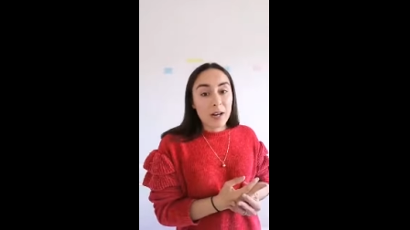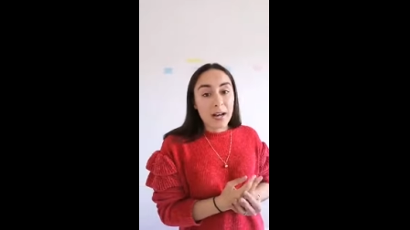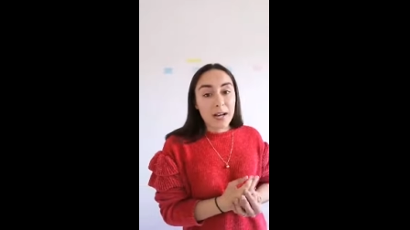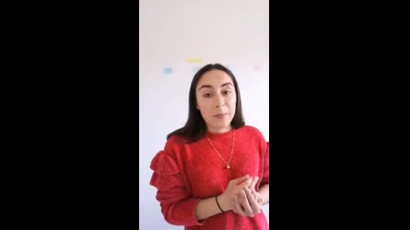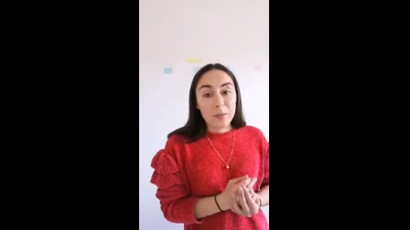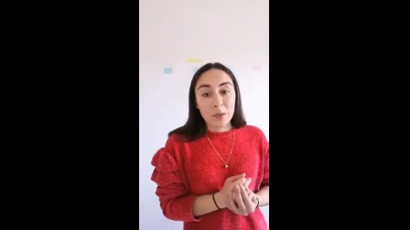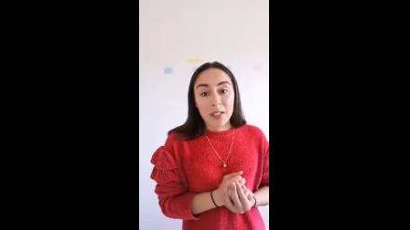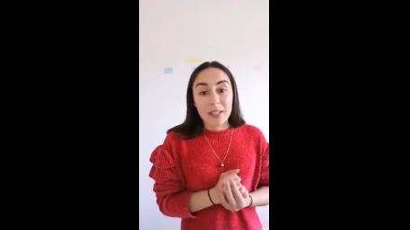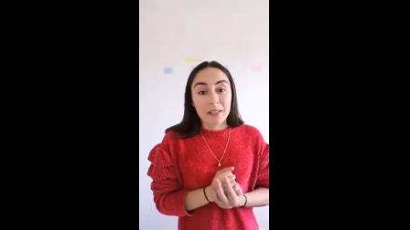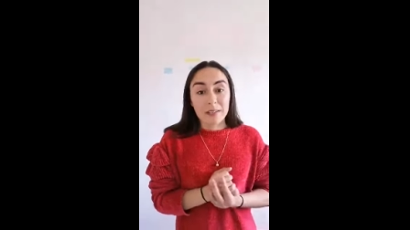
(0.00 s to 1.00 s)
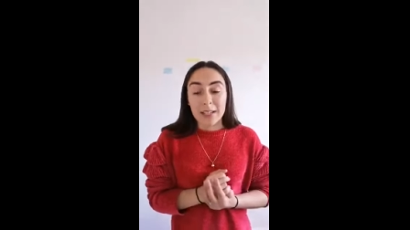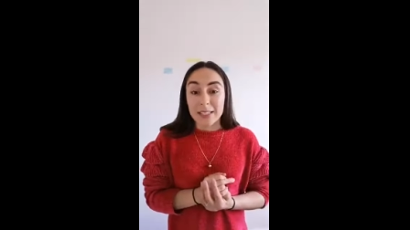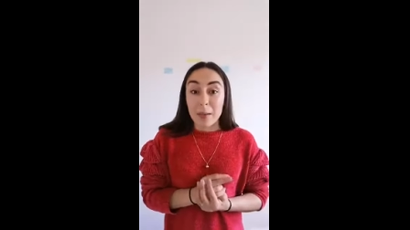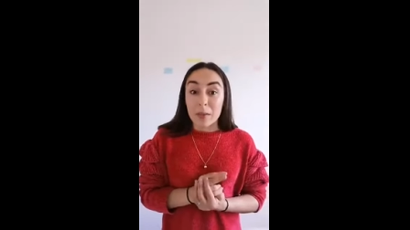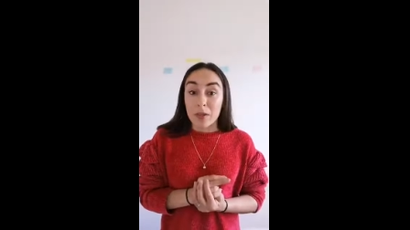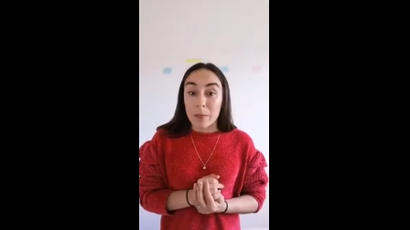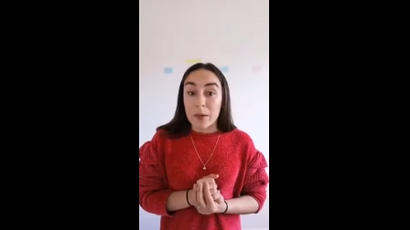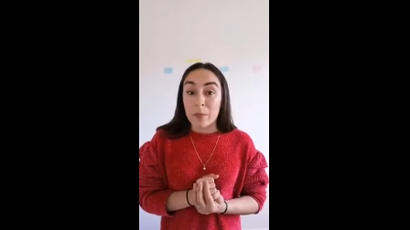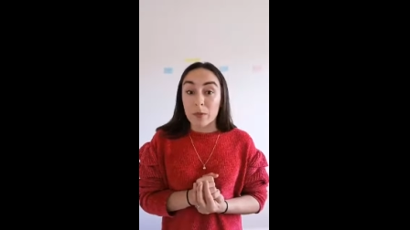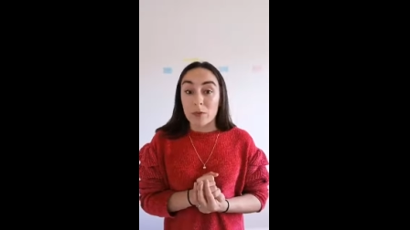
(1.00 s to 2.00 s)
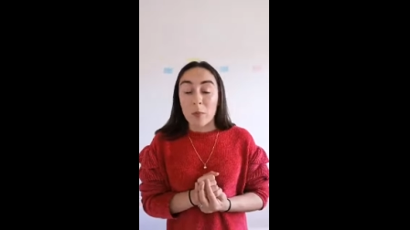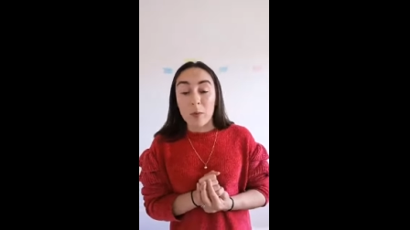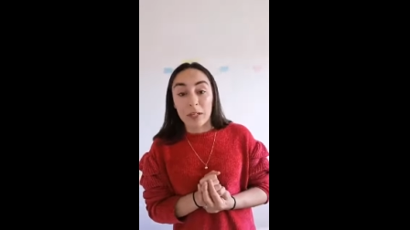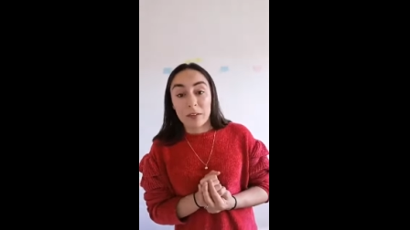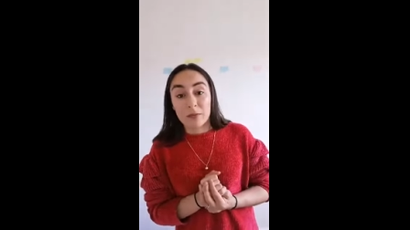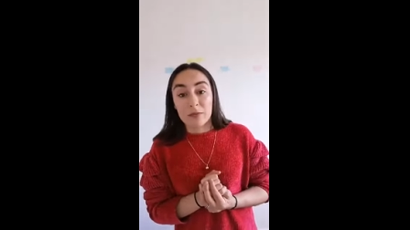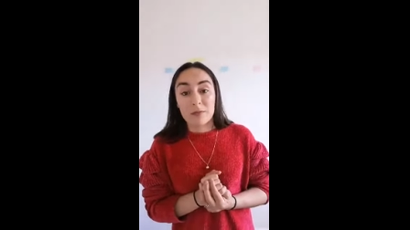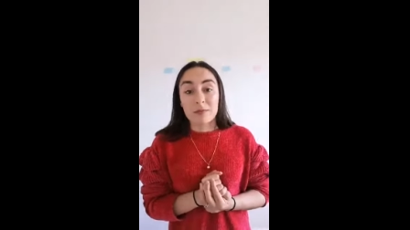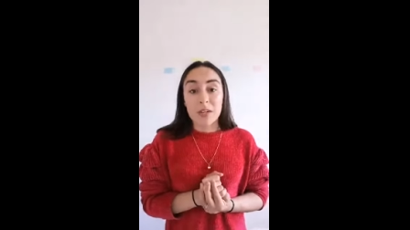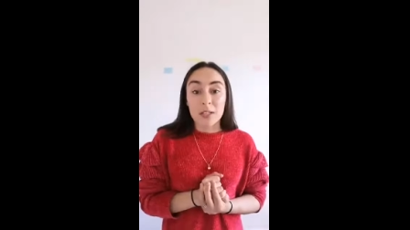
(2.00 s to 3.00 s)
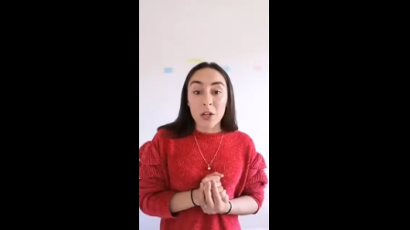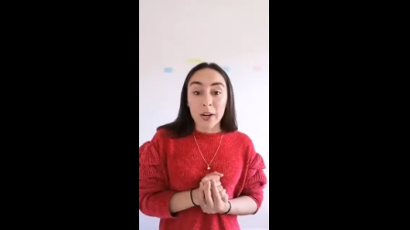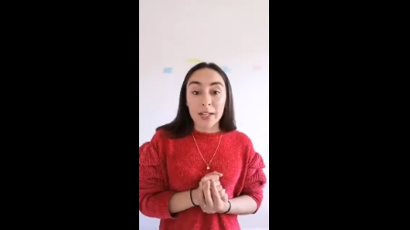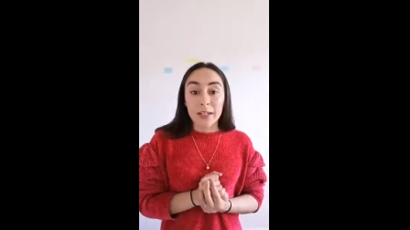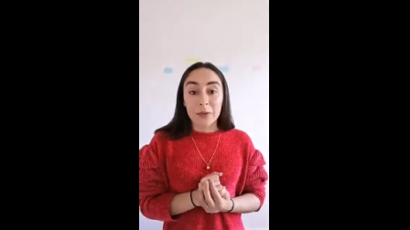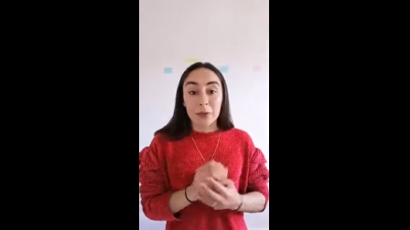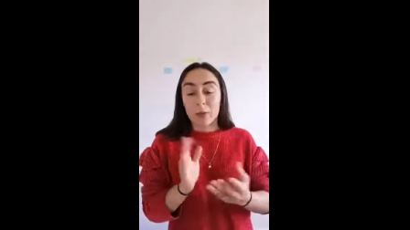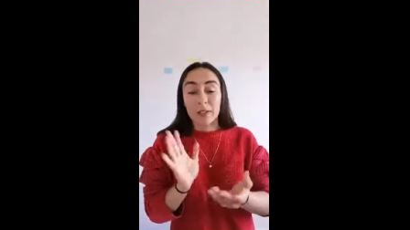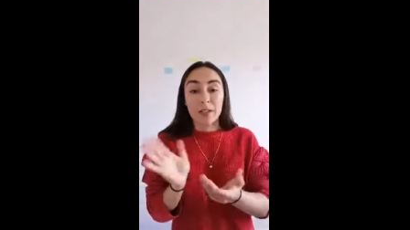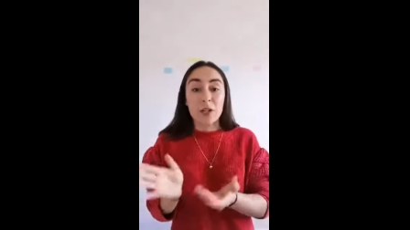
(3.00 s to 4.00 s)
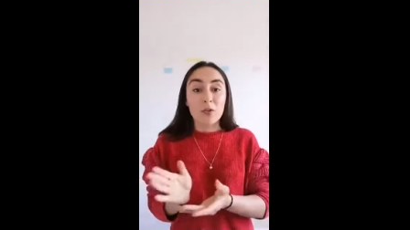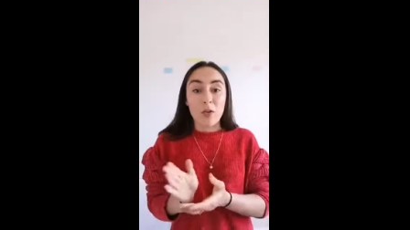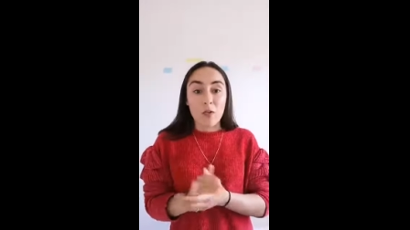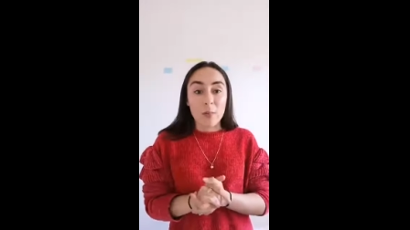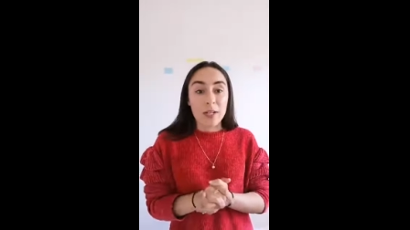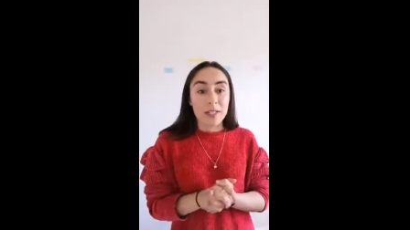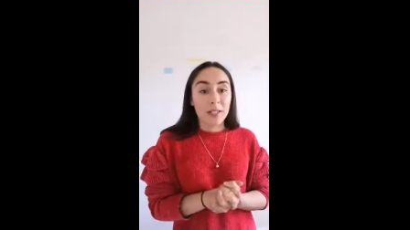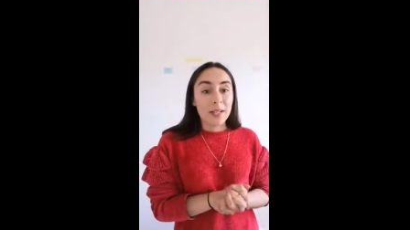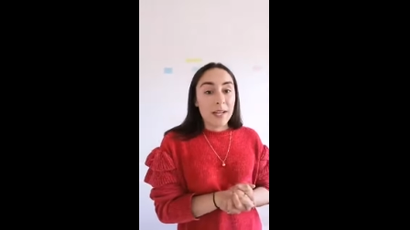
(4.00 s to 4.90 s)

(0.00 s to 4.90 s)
Um, so they didn't accept the People's Republic of China, or well, the new government.